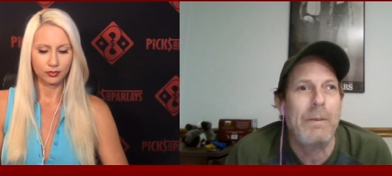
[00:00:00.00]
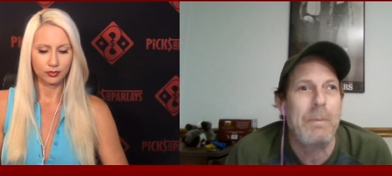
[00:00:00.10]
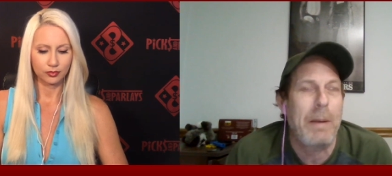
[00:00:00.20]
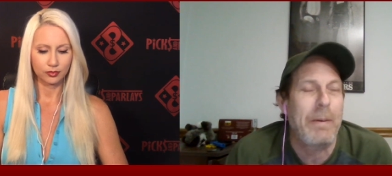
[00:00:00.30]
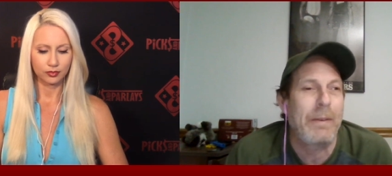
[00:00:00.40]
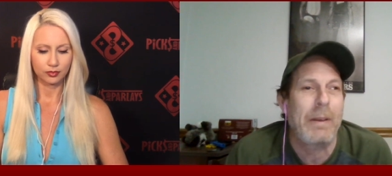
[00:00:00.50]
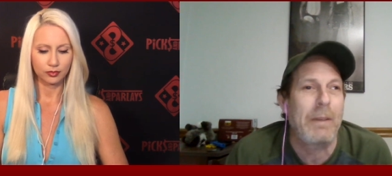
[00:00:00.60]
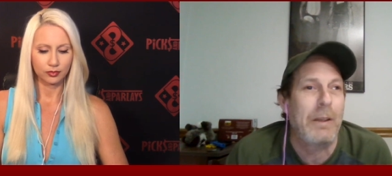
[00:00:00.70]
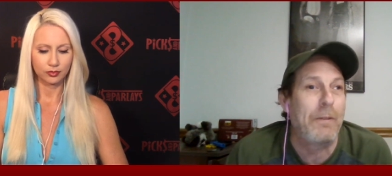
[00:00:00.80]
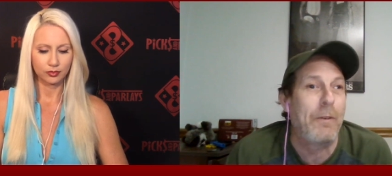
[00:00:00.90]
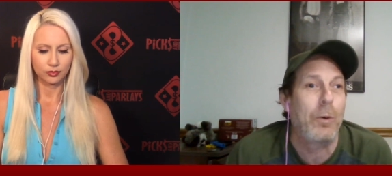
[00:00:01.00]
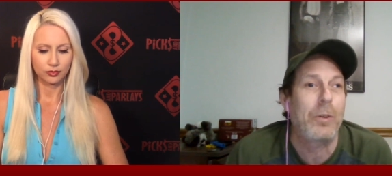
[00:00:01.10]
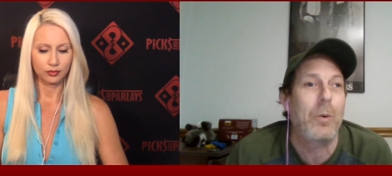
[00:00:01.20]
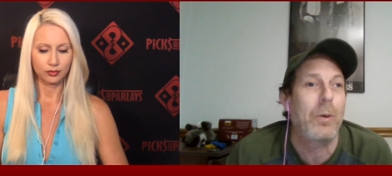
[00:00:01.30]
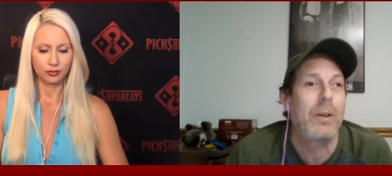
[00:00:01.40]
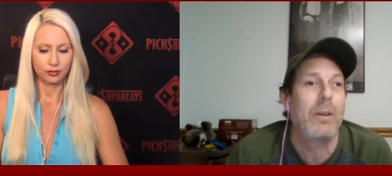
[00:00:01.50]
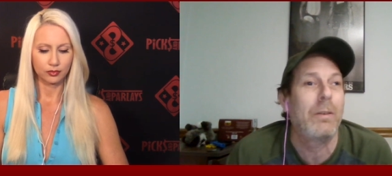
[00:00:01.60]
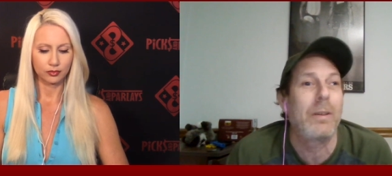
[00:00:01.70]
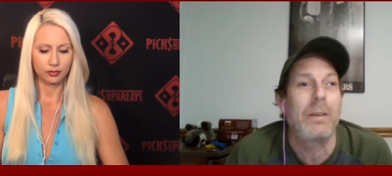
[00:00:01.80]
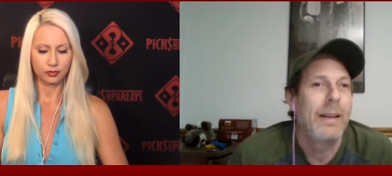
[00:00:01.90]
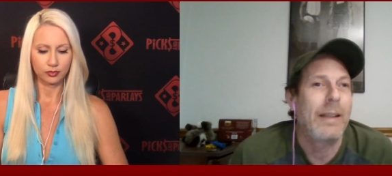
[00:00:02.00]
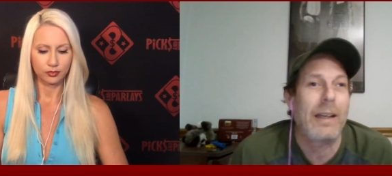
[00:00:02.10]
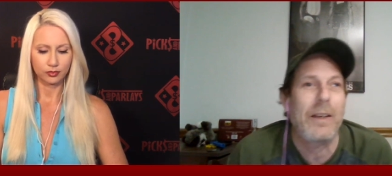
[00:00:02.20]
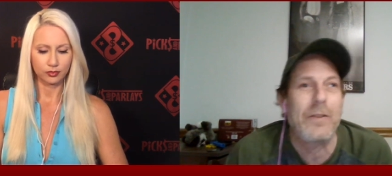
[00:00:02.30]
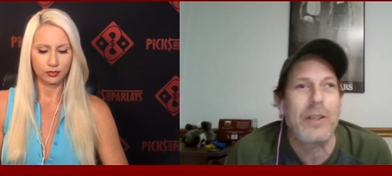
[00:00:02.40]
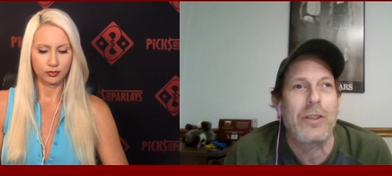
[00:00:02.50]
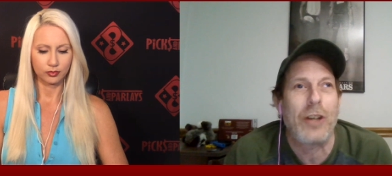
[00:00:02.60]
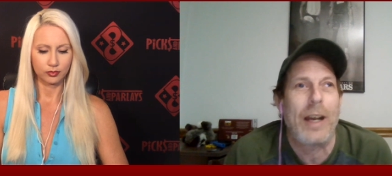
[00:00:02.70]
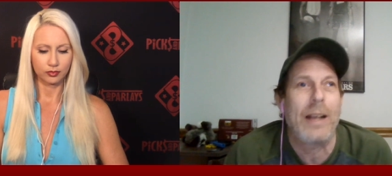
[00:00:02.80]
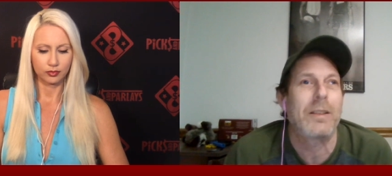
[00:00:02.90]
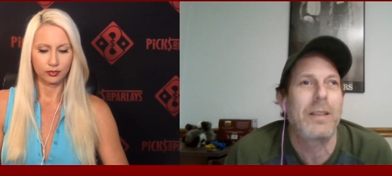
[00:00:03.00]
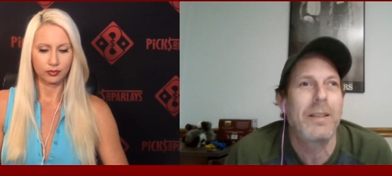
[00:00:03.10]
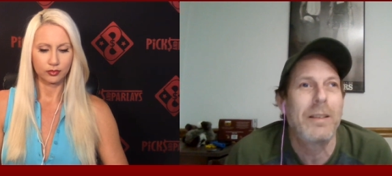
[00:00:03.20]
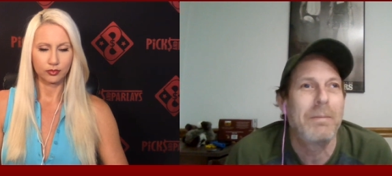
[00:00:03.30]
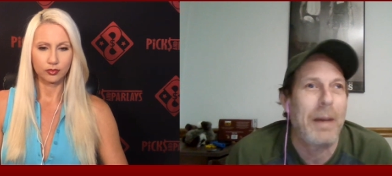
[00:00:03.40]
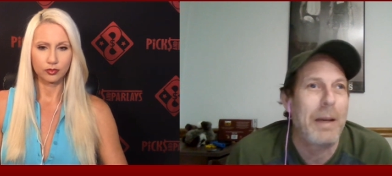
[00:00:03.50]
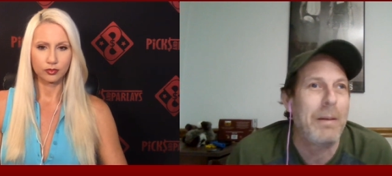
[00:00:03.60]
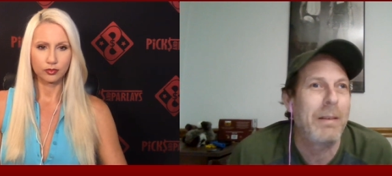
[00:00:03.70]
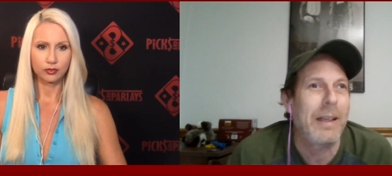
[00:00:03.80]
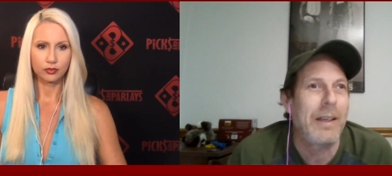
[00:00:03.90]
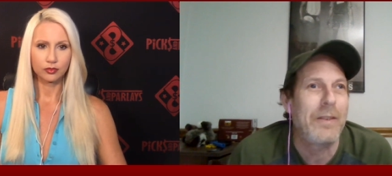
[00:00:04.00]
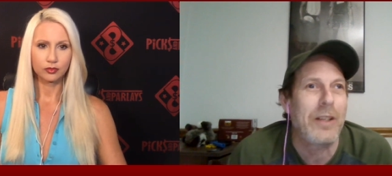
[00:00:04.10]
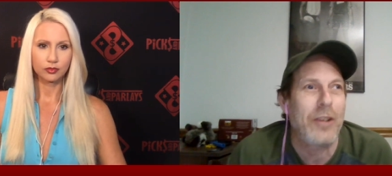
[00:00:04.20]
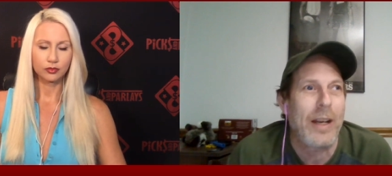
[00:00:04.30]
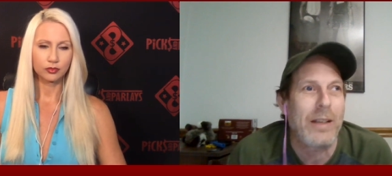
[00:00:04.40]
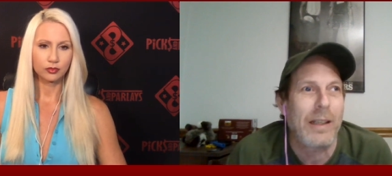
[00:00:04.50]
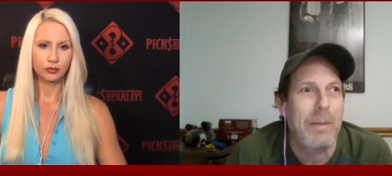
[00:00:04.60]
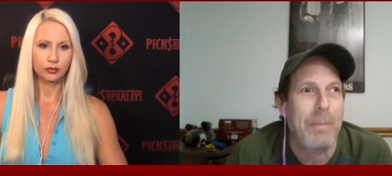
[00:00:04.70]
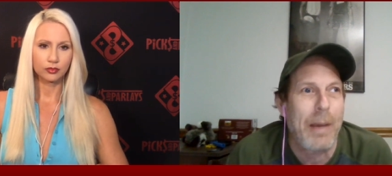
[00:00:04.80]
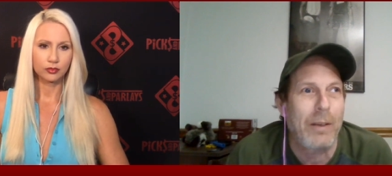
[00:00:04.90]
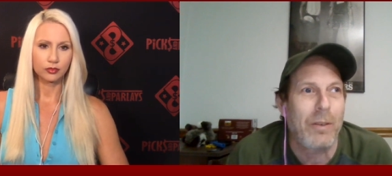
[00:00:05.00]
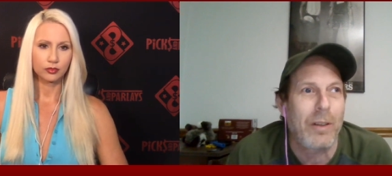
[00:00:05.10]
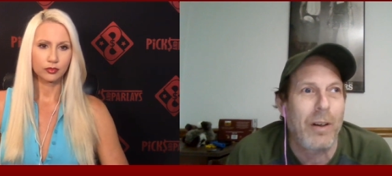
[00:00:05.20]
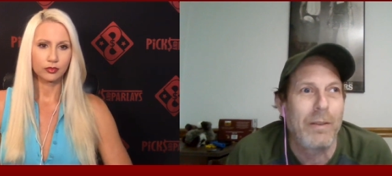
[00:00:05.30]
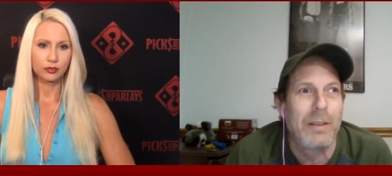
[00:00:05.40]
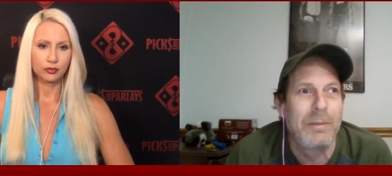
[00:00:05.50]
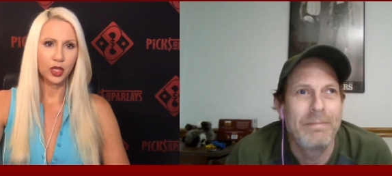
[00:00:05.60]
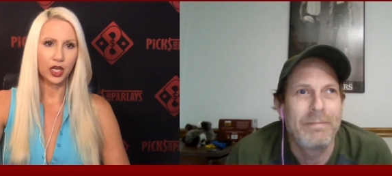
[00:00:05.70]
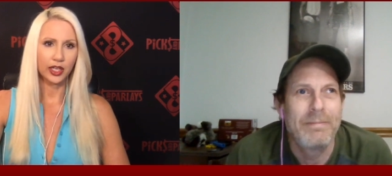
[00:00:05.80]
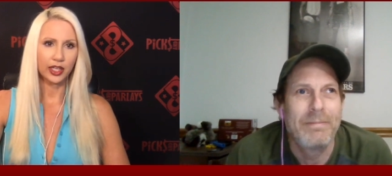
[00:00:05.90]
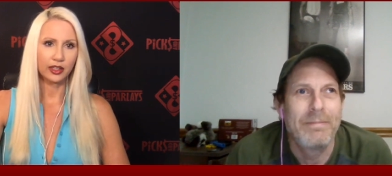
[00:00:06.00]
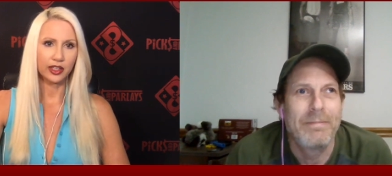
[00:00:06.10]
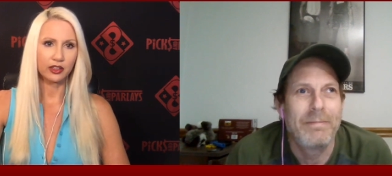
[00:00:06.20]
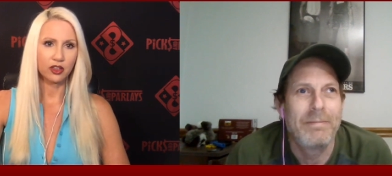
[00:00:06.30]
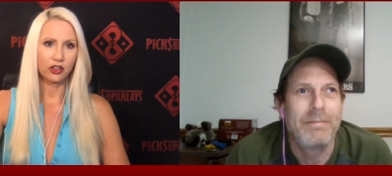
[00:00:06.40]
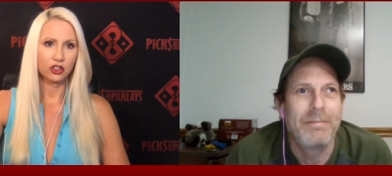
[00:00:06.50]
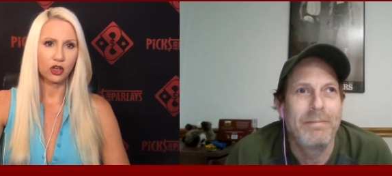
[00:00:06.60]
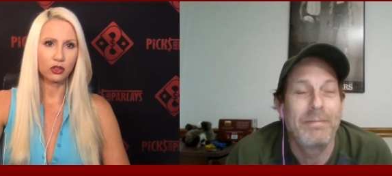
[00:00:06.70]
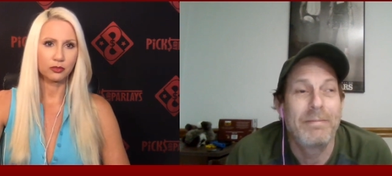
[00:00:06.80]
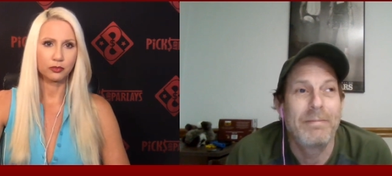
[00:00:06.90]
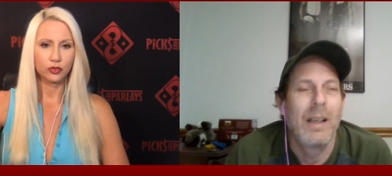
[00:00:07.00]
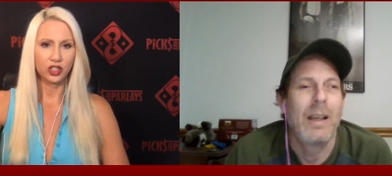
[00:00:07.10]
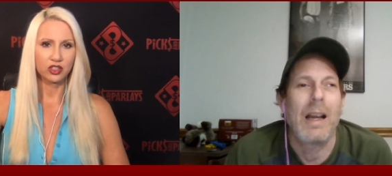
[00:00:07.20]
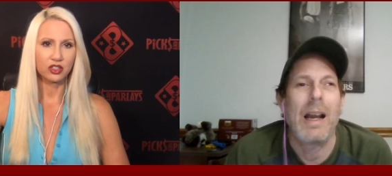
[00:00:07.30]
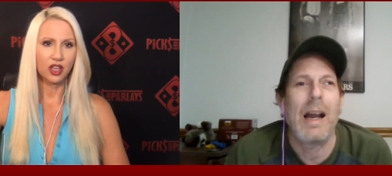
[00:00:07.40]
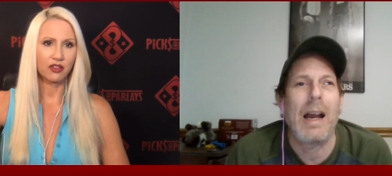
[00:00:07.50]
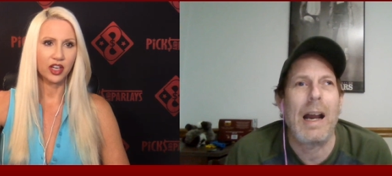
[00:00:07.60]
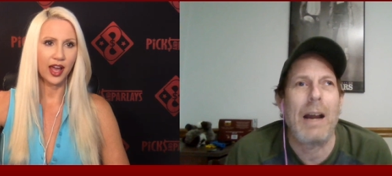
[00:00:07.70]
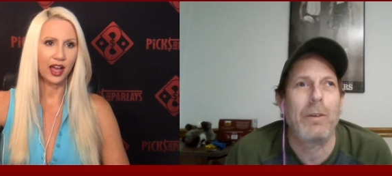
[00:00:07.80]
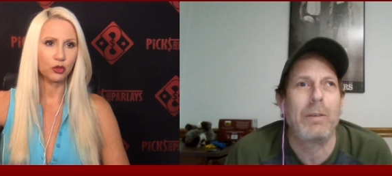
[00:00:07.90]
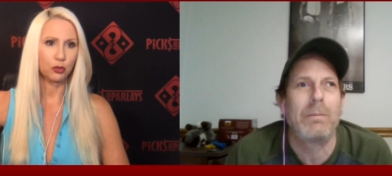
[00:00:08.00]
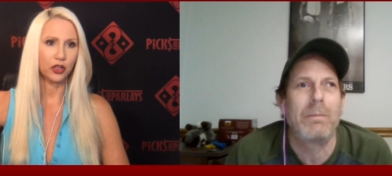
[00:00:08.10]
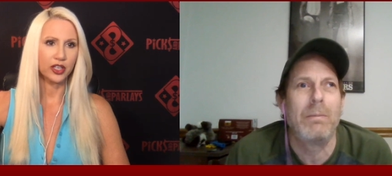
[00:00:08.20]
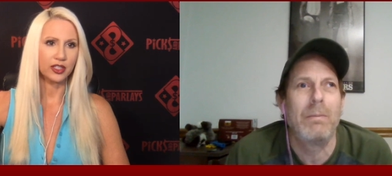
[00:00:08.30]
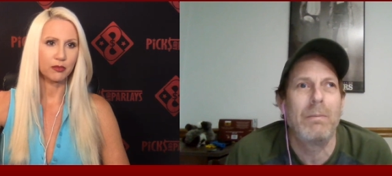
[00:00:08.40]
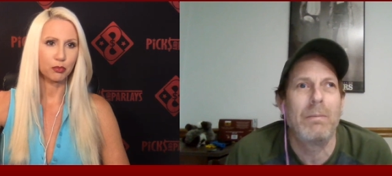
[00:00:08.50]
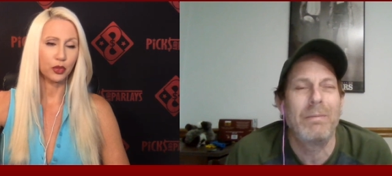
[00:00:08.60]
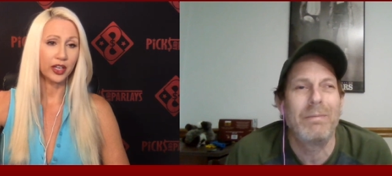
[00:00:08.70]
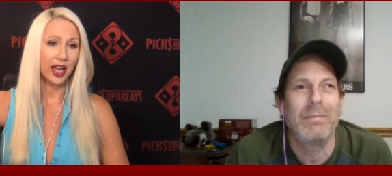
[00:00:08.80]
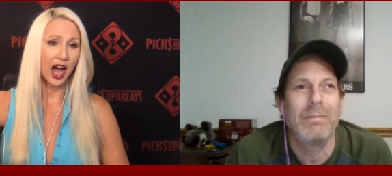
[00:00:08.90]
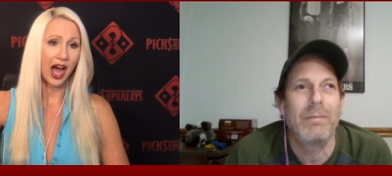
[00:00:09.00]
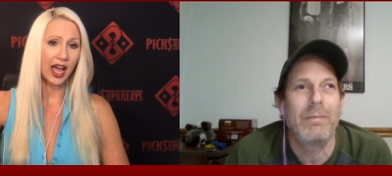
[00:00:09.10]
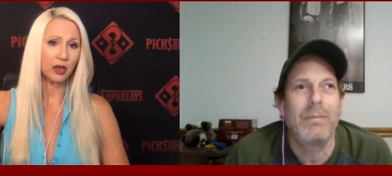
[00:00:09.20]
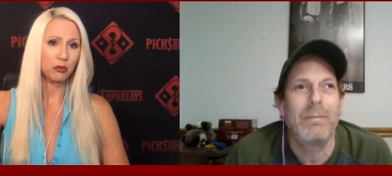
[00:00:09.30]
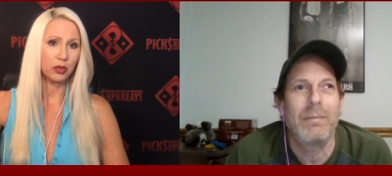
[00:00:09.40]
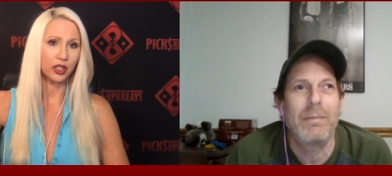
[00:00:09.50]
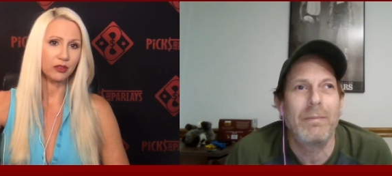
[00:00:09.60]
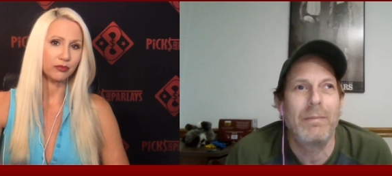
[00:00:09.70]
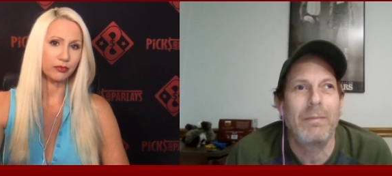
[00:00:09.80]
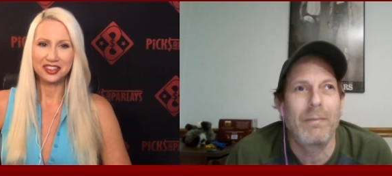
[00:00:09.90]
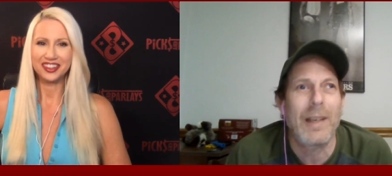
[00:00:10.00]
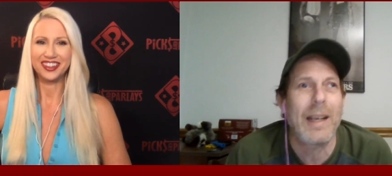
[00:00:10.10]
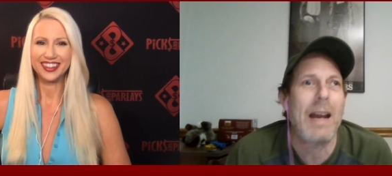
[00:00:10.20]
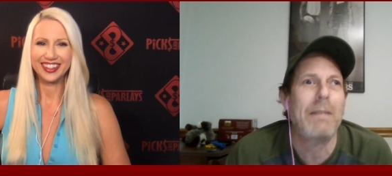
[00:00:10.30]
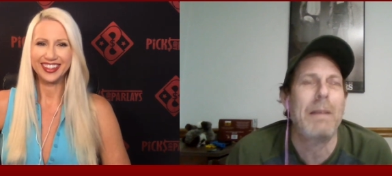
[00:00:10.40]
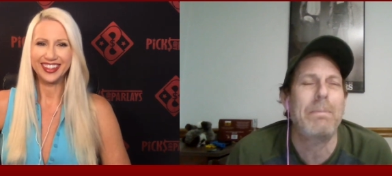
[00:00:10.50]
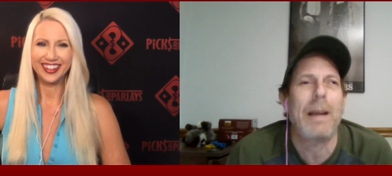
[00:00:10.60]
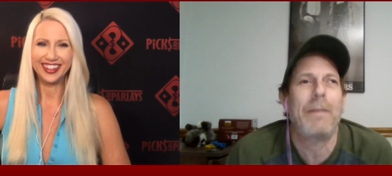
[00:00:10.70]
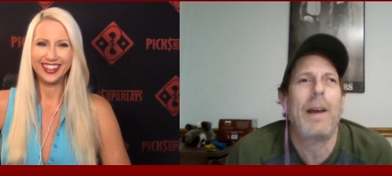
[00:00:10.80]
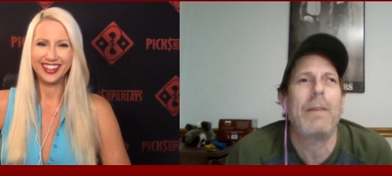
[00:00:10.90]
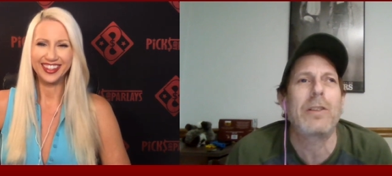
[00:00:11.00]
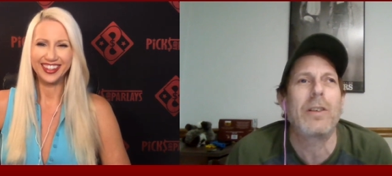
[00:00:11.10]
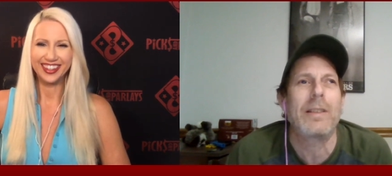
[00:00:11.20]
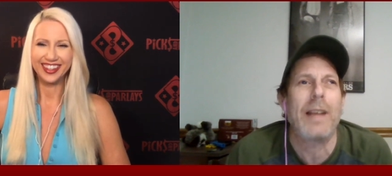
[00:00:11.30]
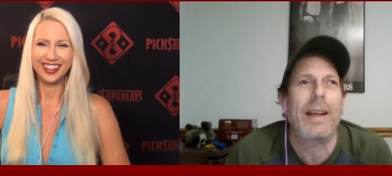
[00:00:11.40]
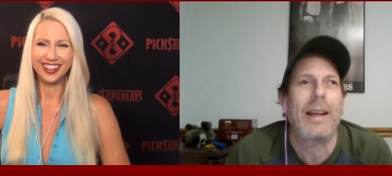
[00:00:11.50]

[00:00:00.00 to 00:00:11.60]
Speaker 1: maybe in the fourth quarter that gives you a chance me. That gives you a chance at that backdoor cover.
Speaker 2: Uh, any leanings on the total? 67 and a half is pretty, pretty high, but.
Speaker 1: Yeah, I'd, I'd, if I was going to take